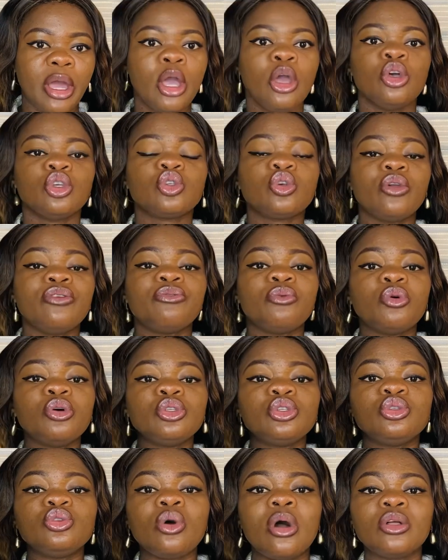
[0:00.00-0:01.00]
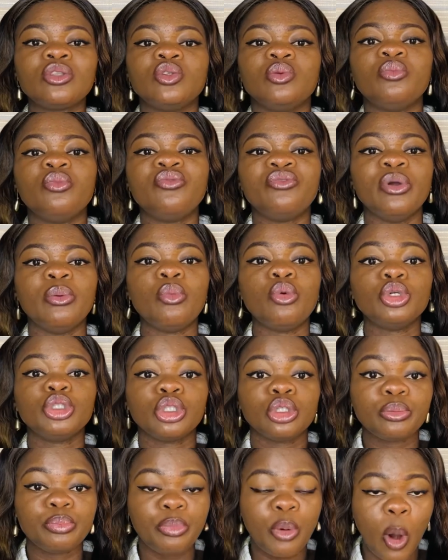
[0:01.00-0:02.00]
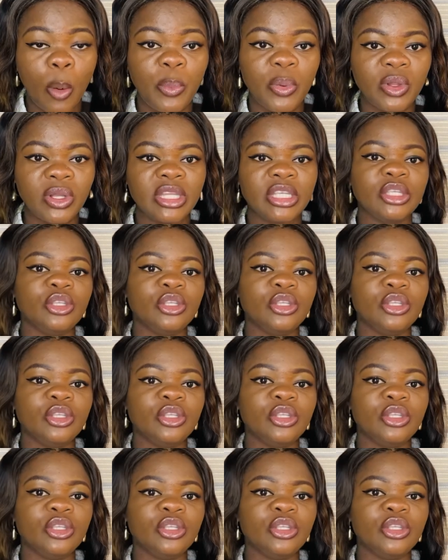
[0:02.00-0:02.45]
So if you want to know how to move a motion properly,